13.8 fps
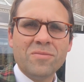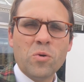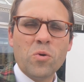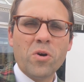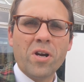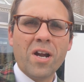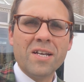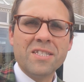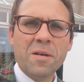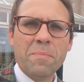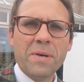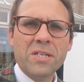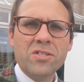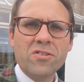Organising a
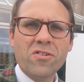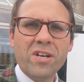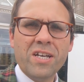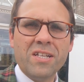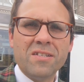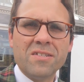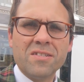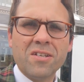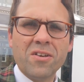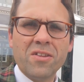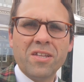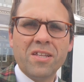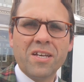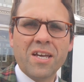big screen so
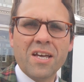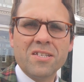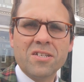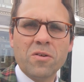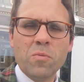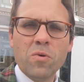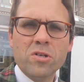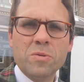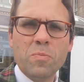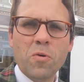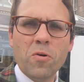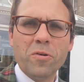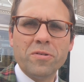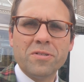that the guests can watch
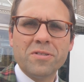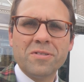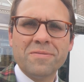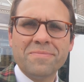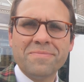sports.